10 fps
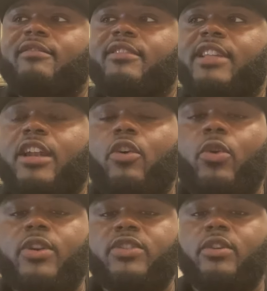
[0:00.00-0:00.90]
a lot of
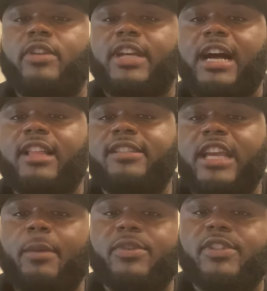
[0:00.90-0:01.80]
orgs on college
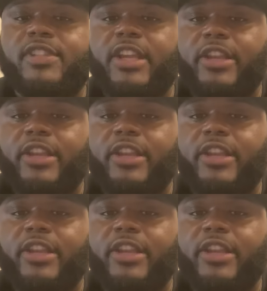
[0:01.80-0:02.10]
campuses, they